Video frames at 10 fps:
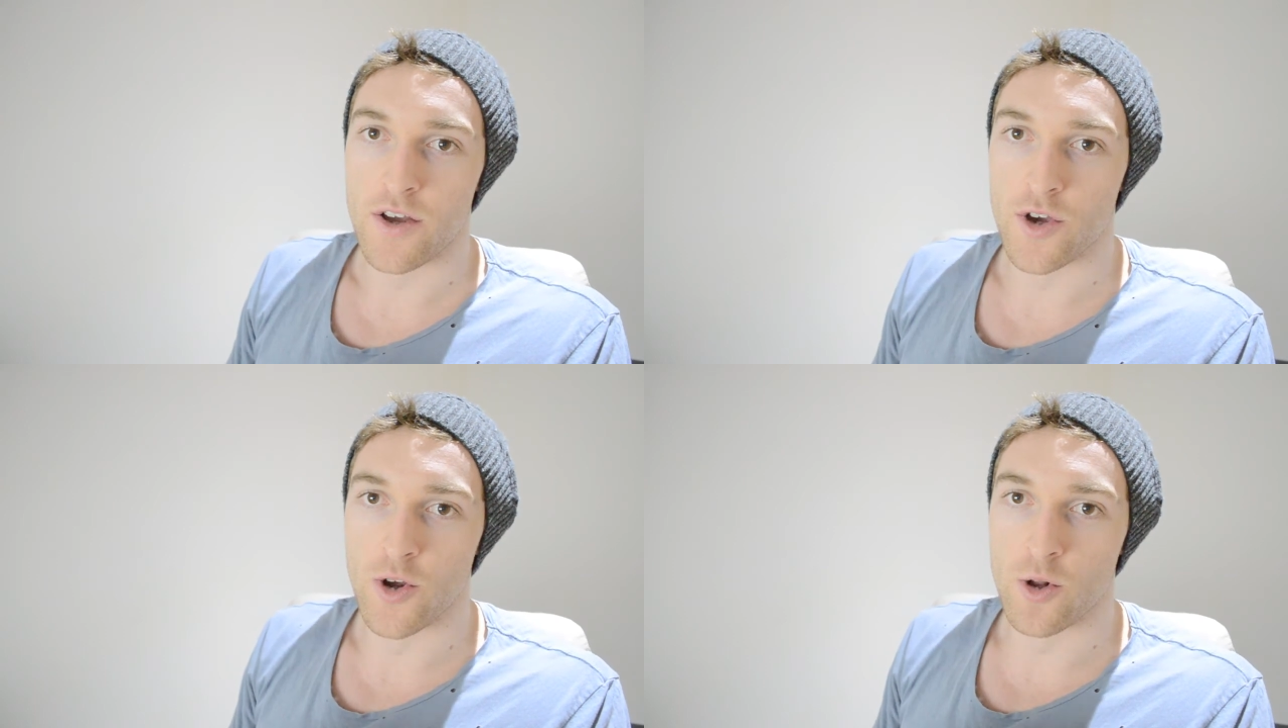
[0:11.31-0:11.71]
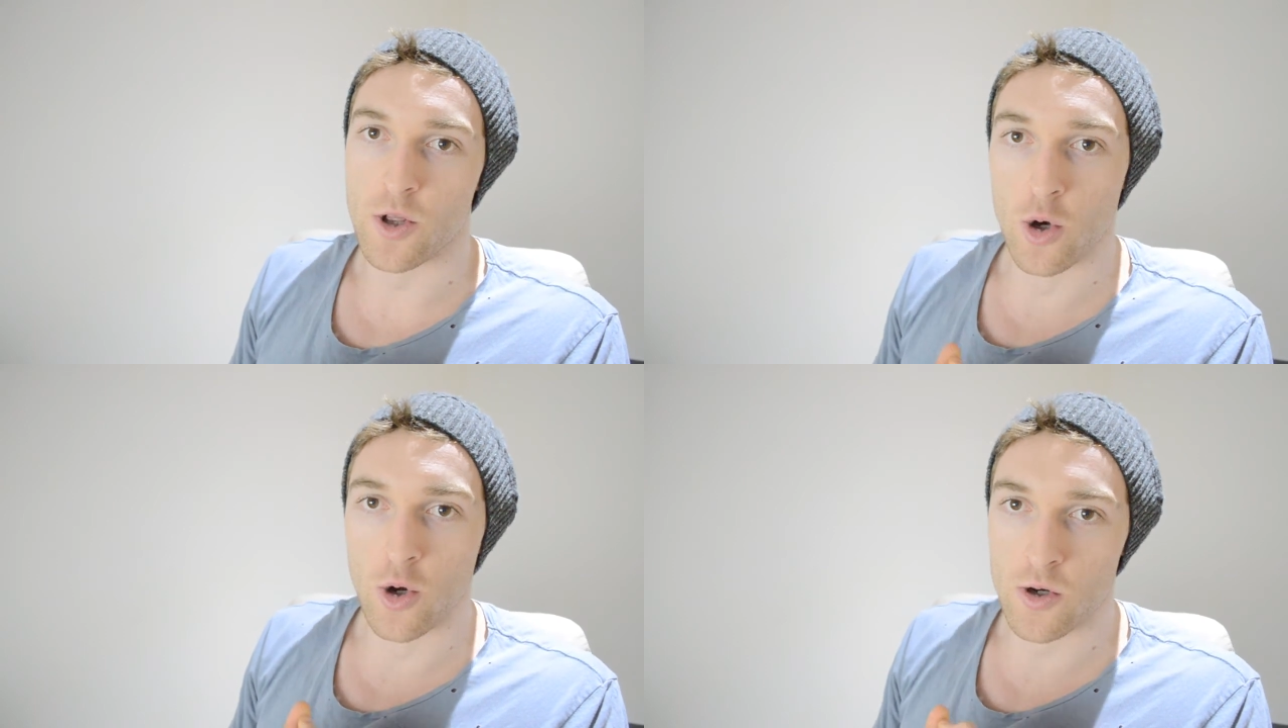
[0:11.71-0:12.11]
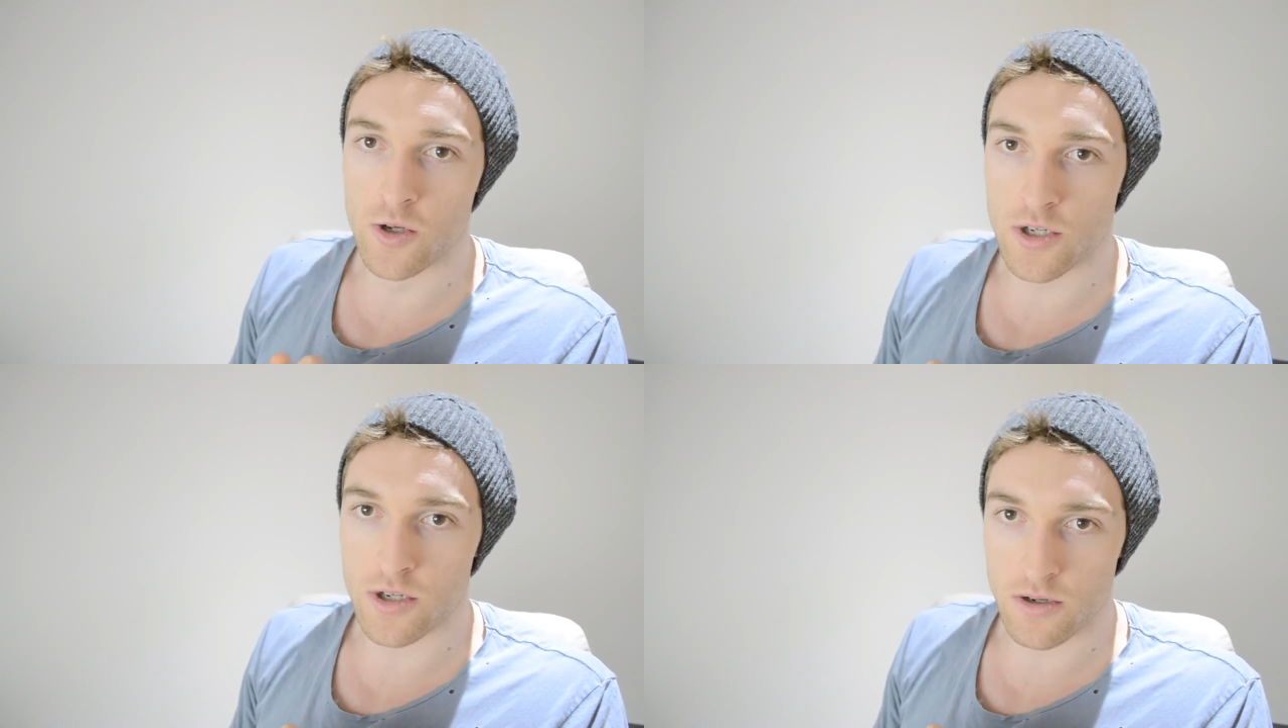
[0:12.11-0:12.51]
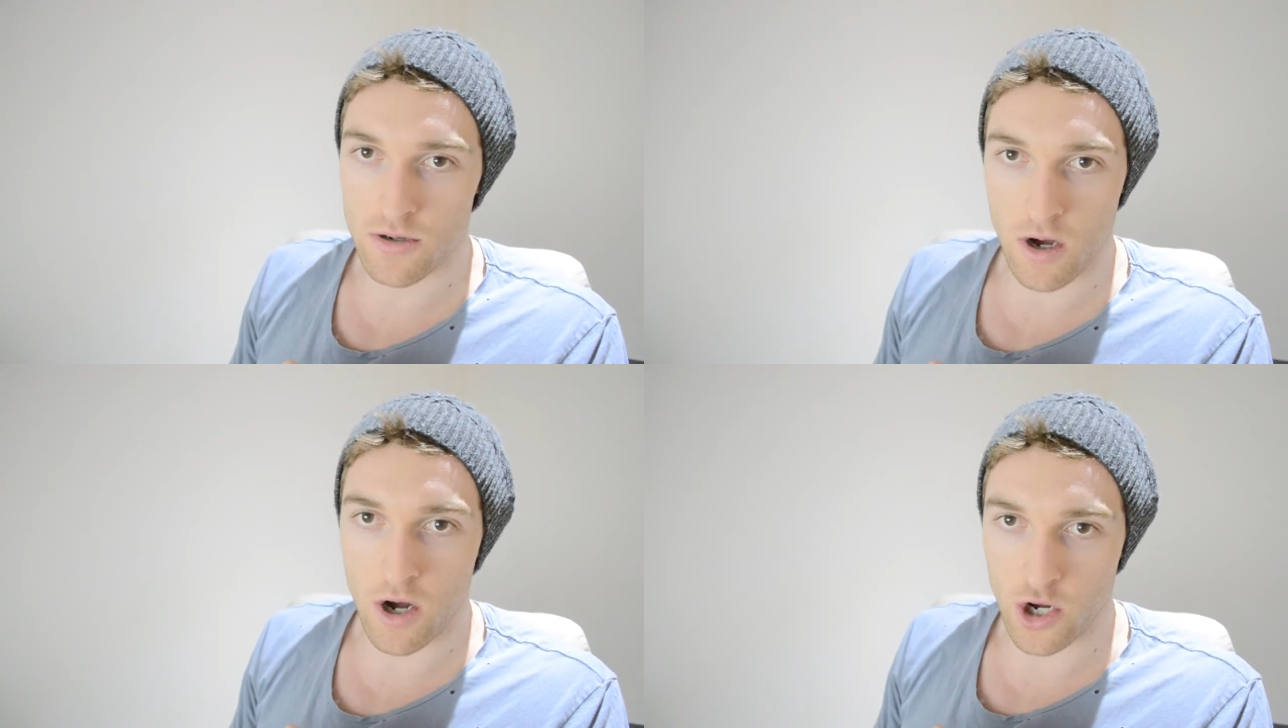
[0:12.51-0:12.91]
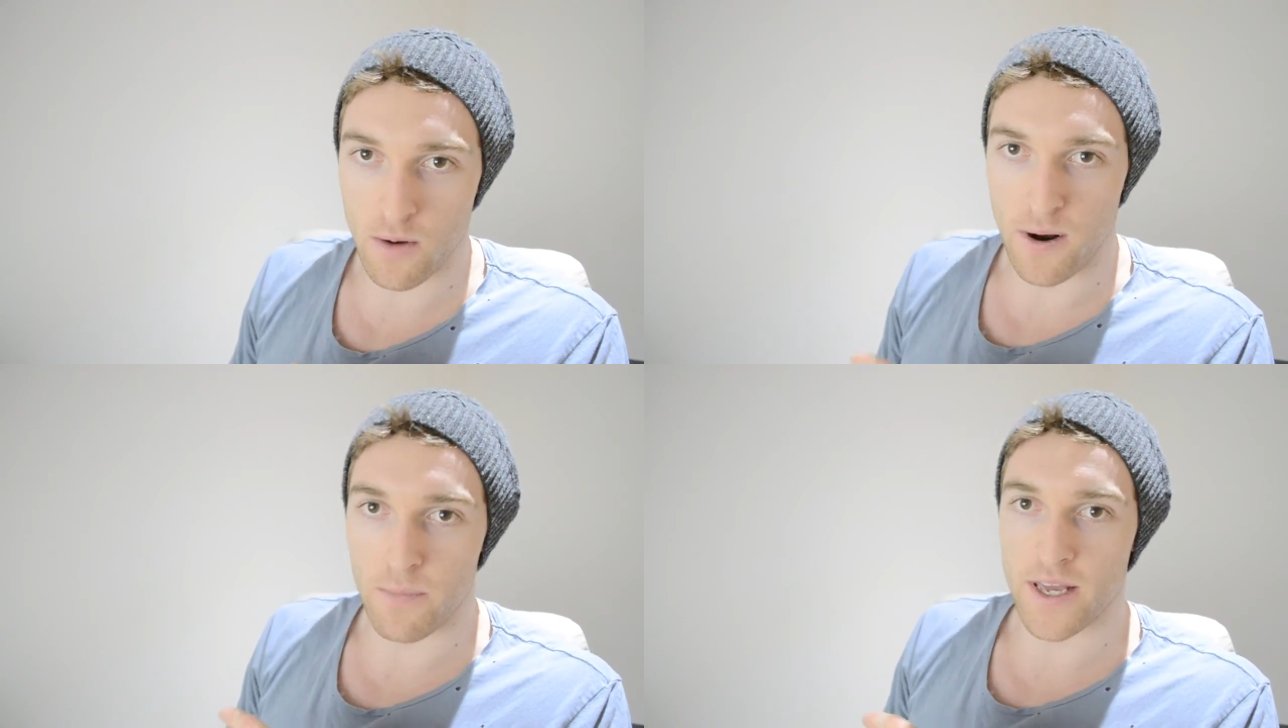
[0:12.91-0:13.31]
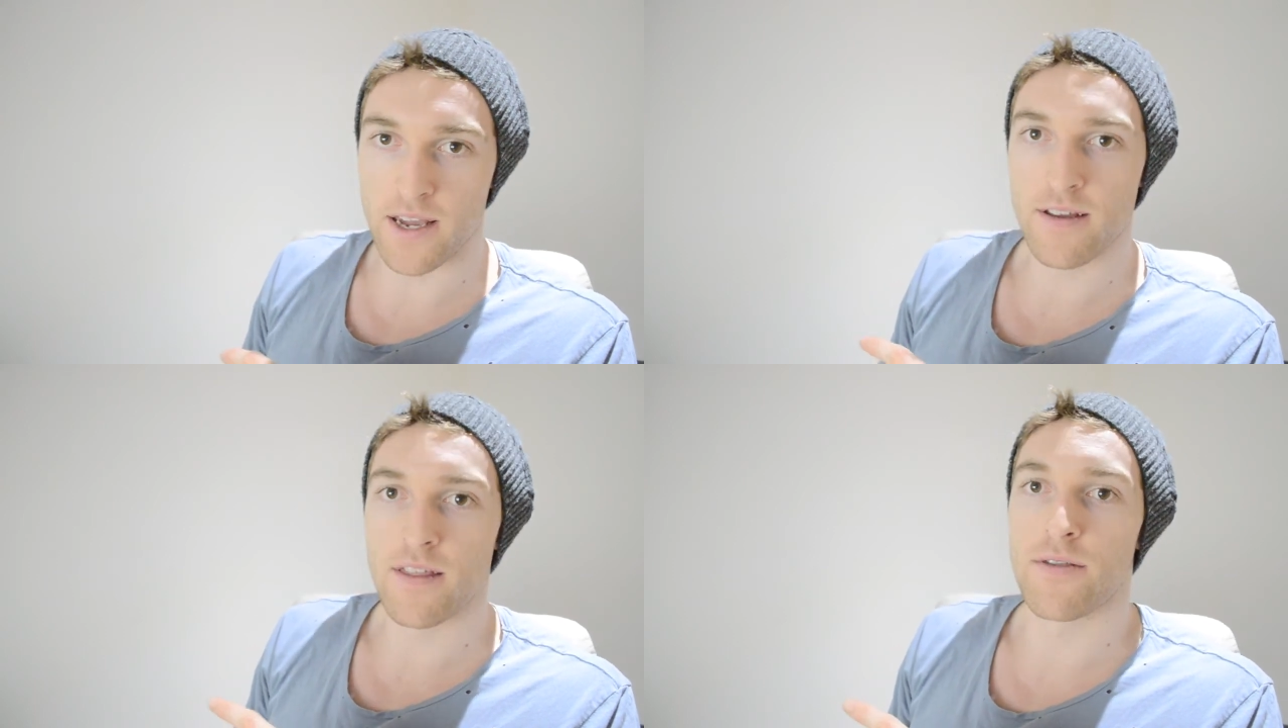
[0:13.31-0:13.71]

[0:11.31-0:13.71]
you lose on your property